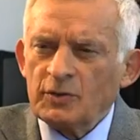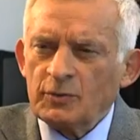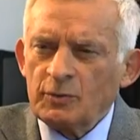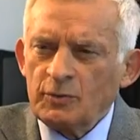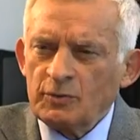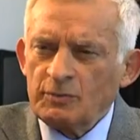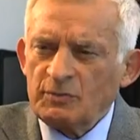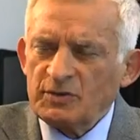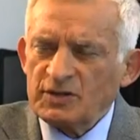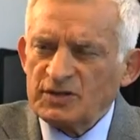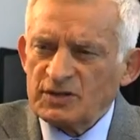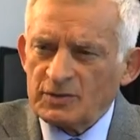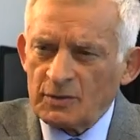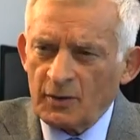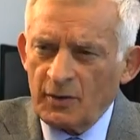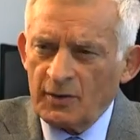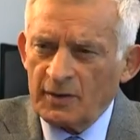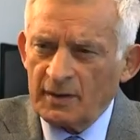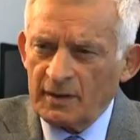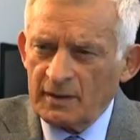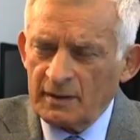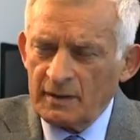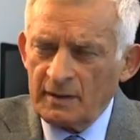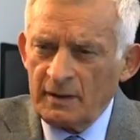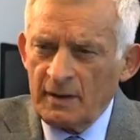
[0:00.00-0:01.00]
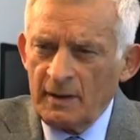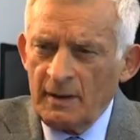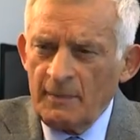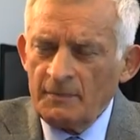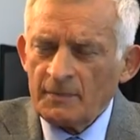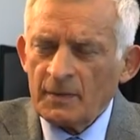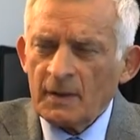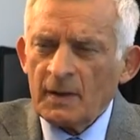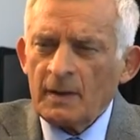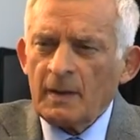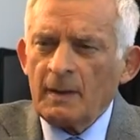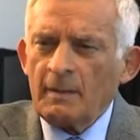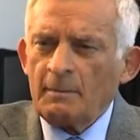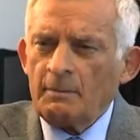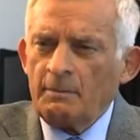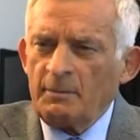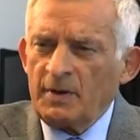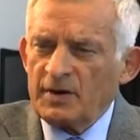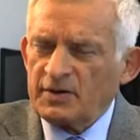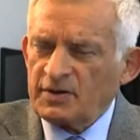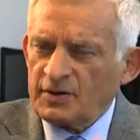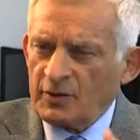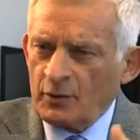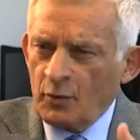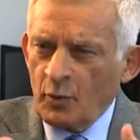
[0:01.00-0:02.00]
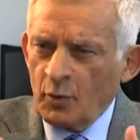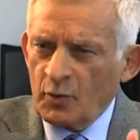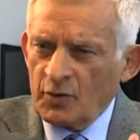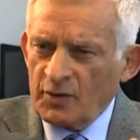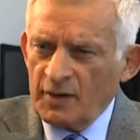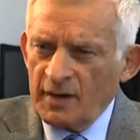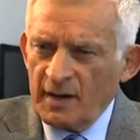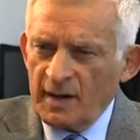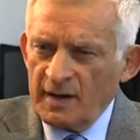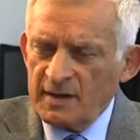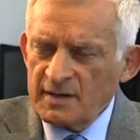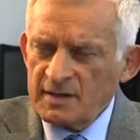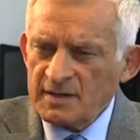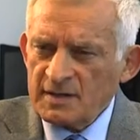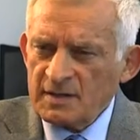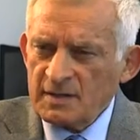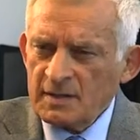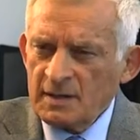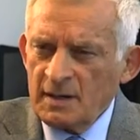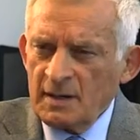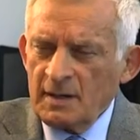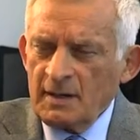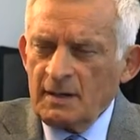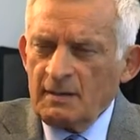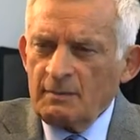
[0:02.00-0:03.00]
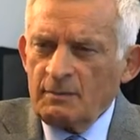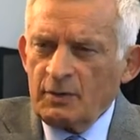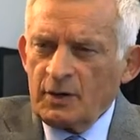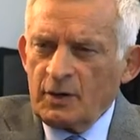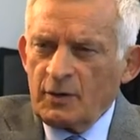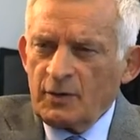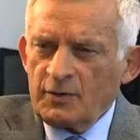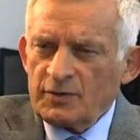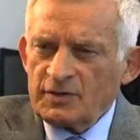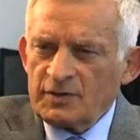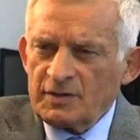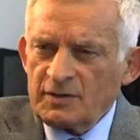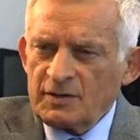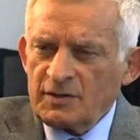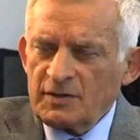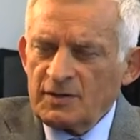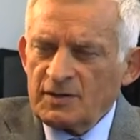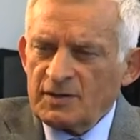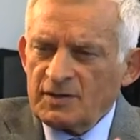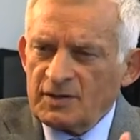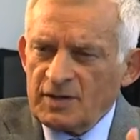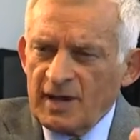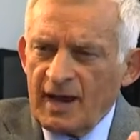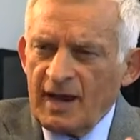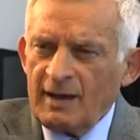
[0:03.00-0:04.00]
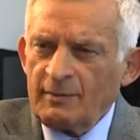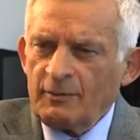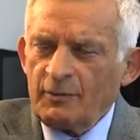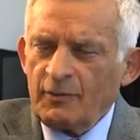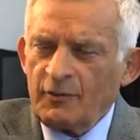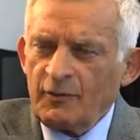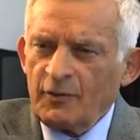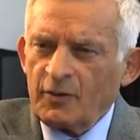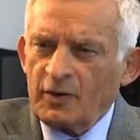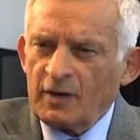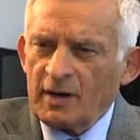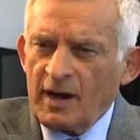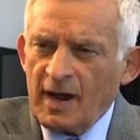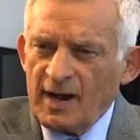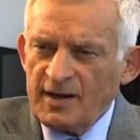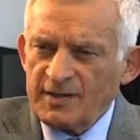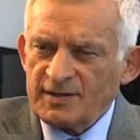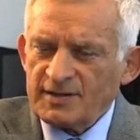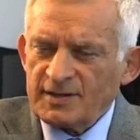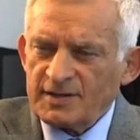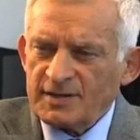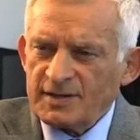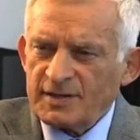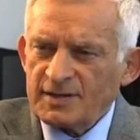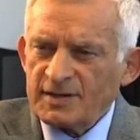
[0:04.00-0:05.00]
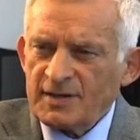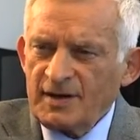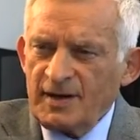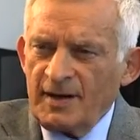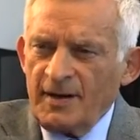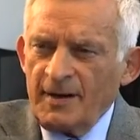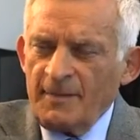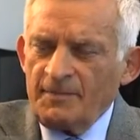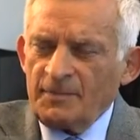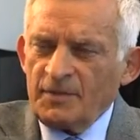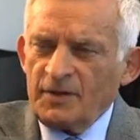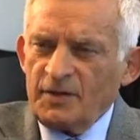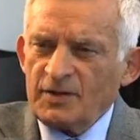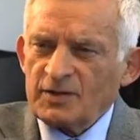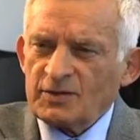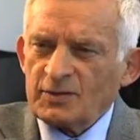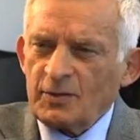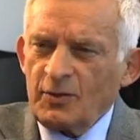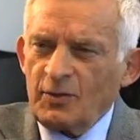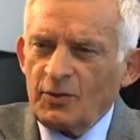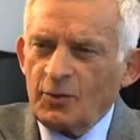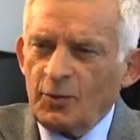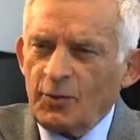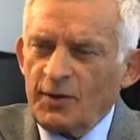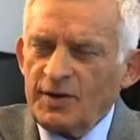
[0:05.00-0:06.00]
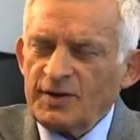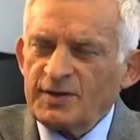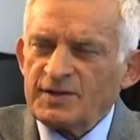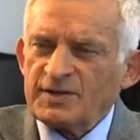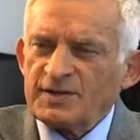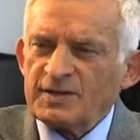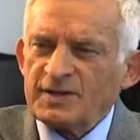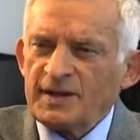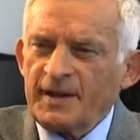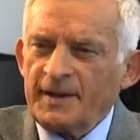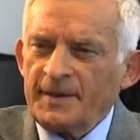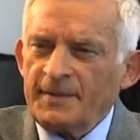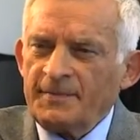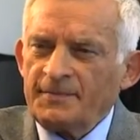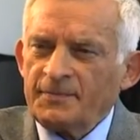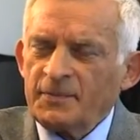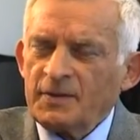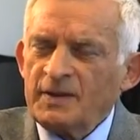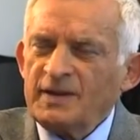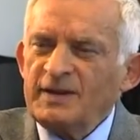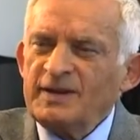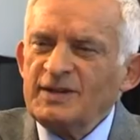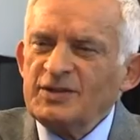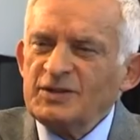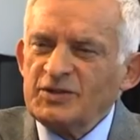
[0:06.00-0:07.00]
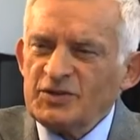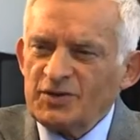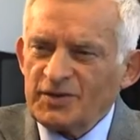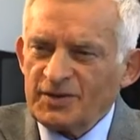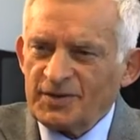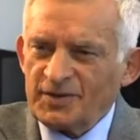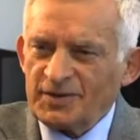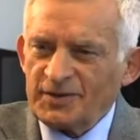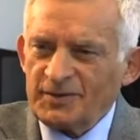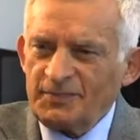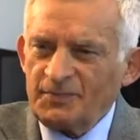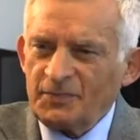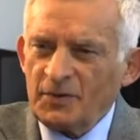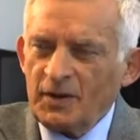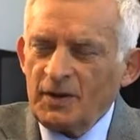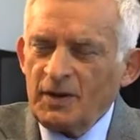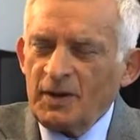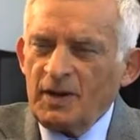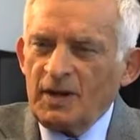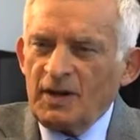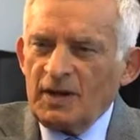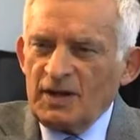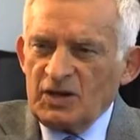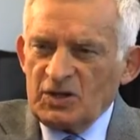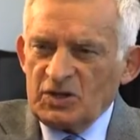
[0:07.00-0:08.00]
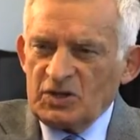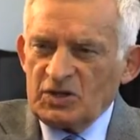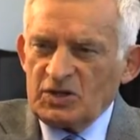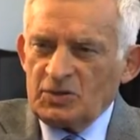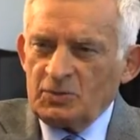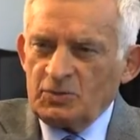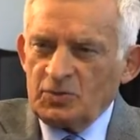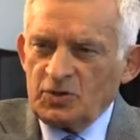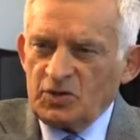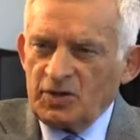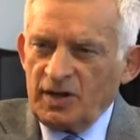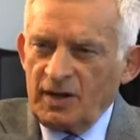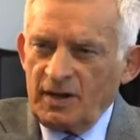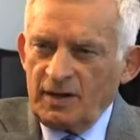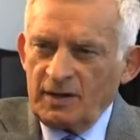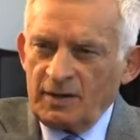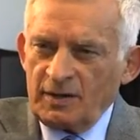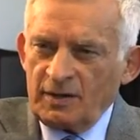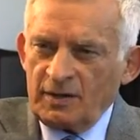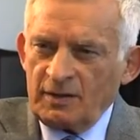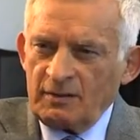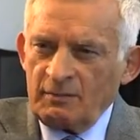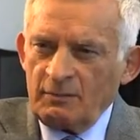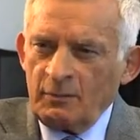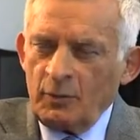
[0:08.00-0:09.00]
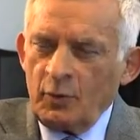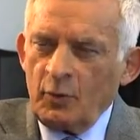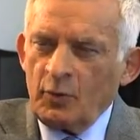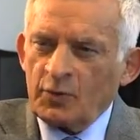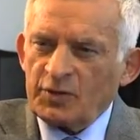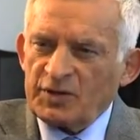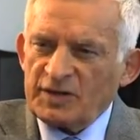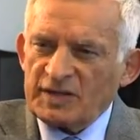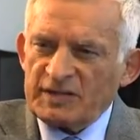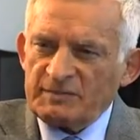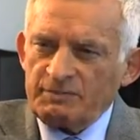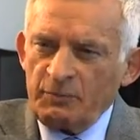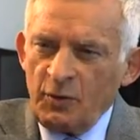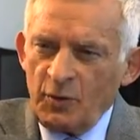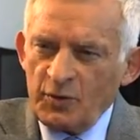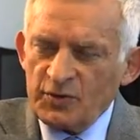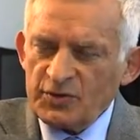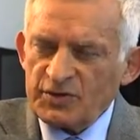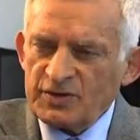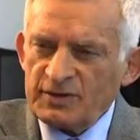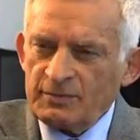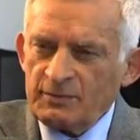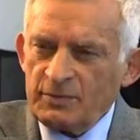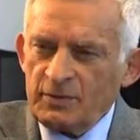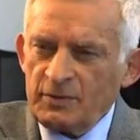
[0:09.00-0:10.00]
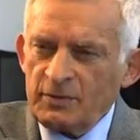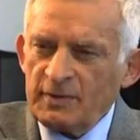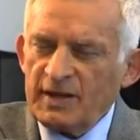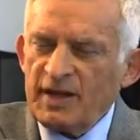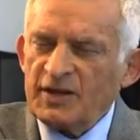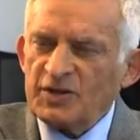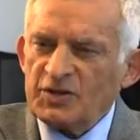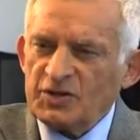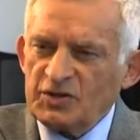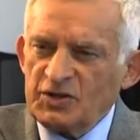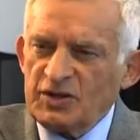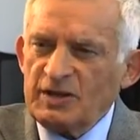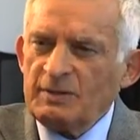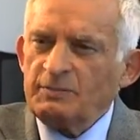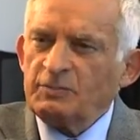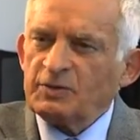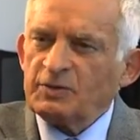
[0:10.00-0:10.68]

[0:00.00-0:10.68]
could be stronger, better organized, because in the time of crisis, it's always easier to take more responsible and deep